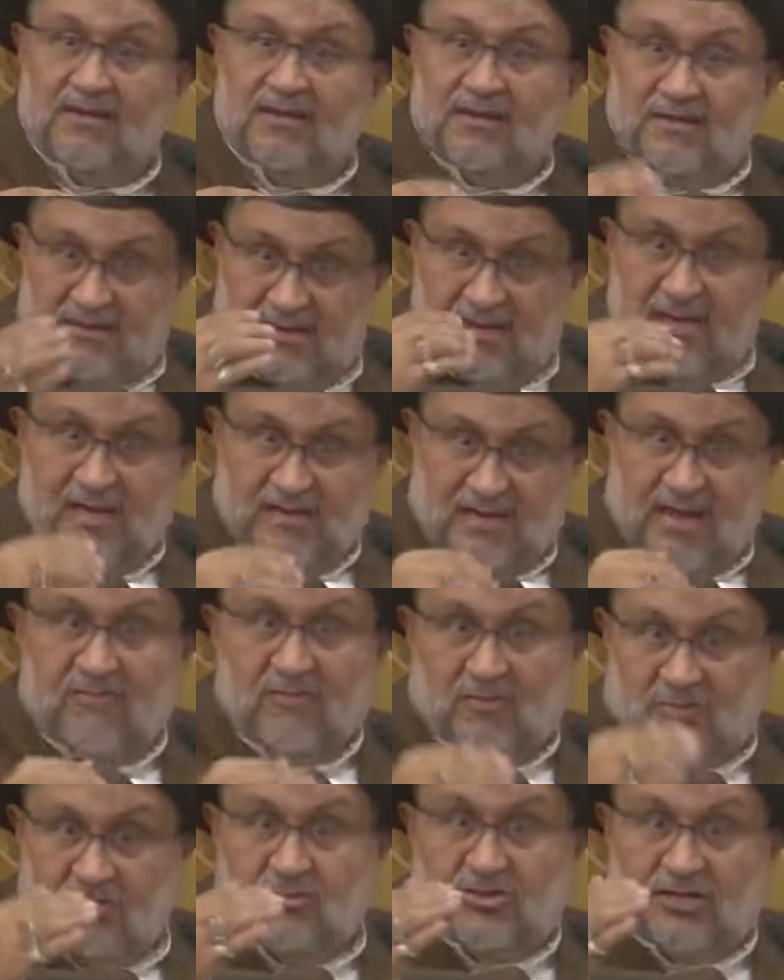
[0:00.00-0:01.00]
and I want
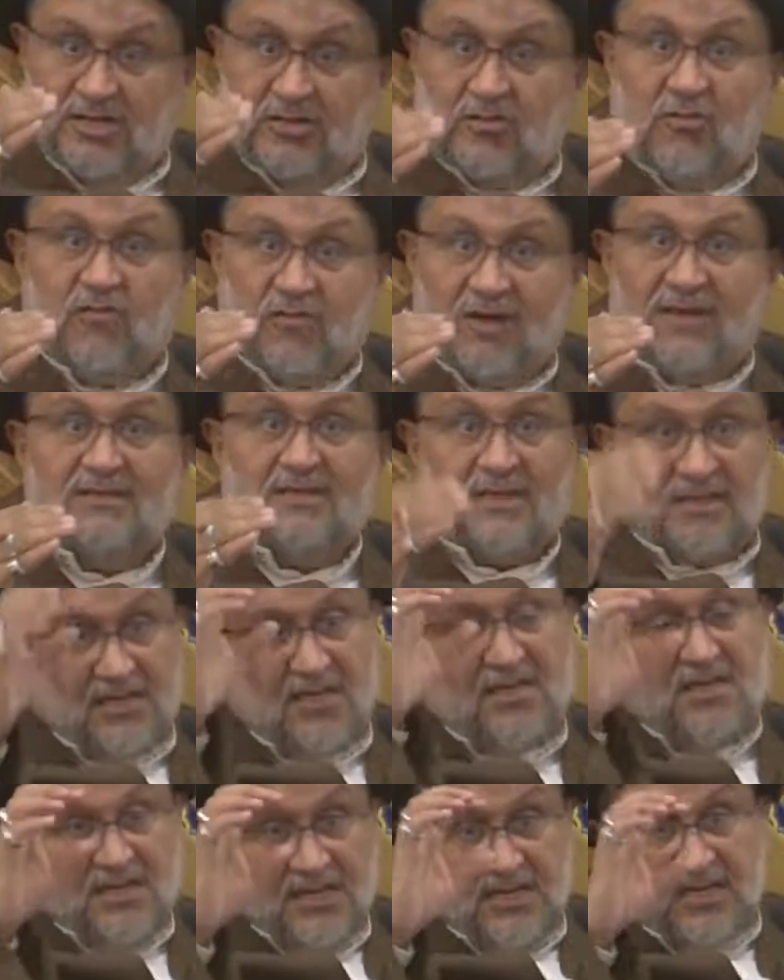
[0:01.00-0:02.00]
to take you further
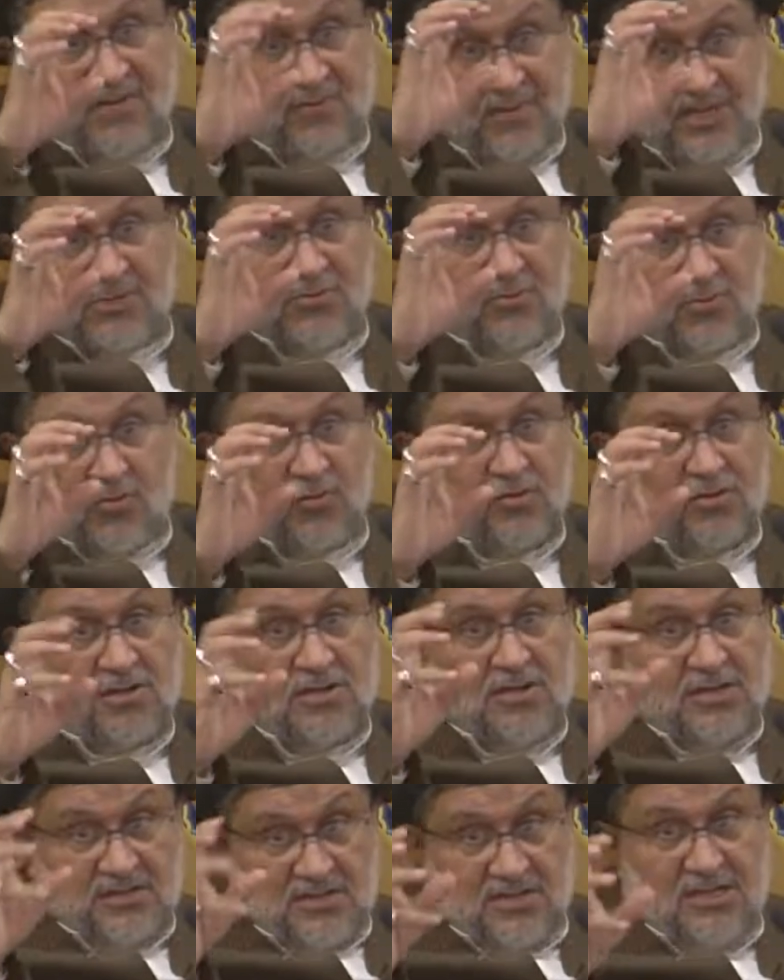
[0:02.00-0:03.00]
in a much more
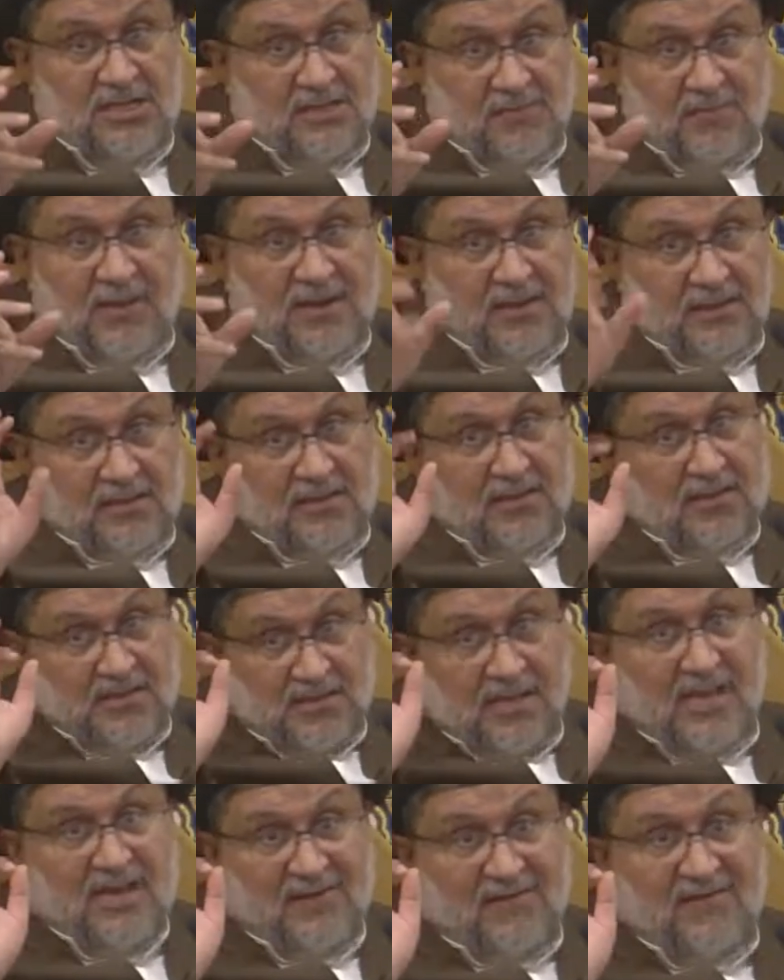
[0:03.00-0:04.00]
deeper
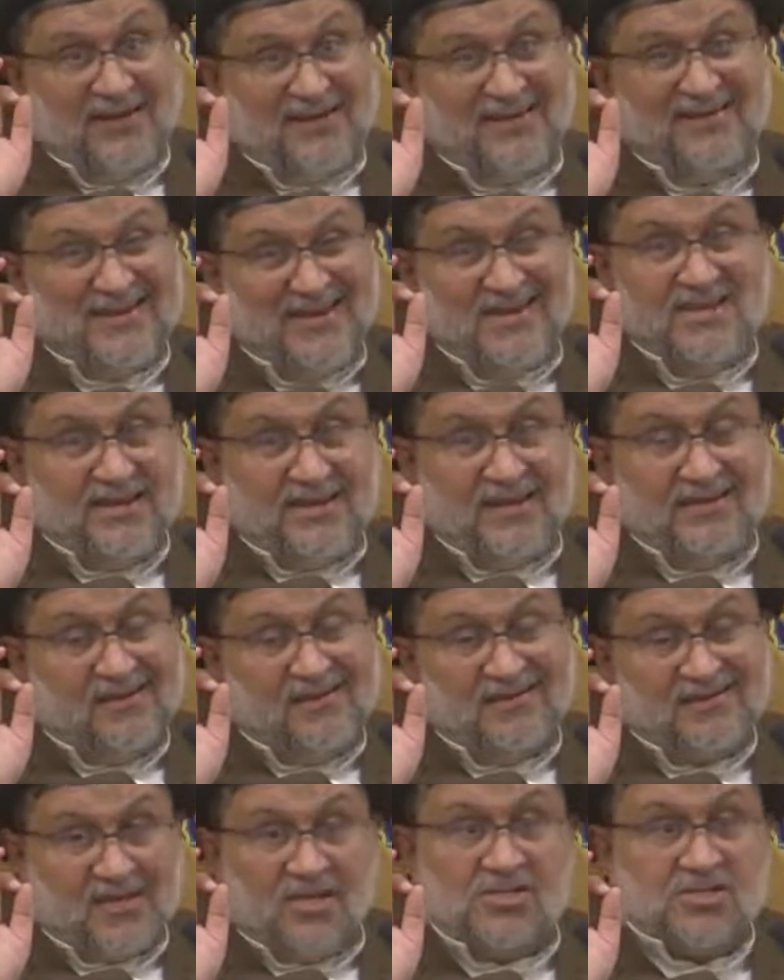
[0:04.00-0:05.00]
and very delicate
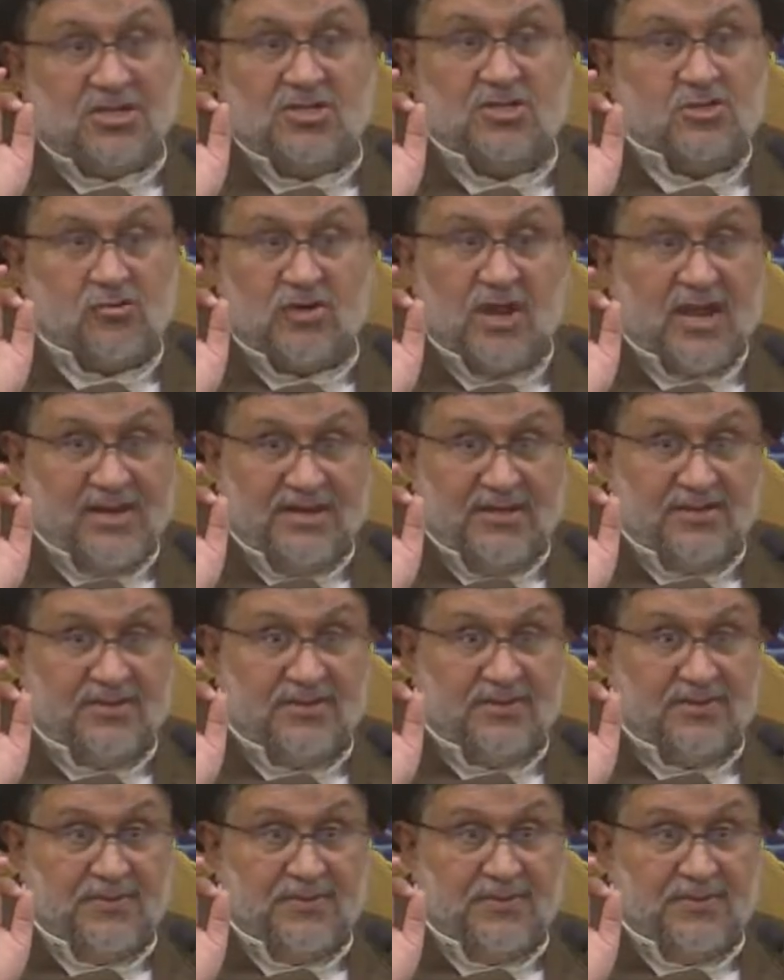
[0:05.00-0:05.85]
discussion tonight.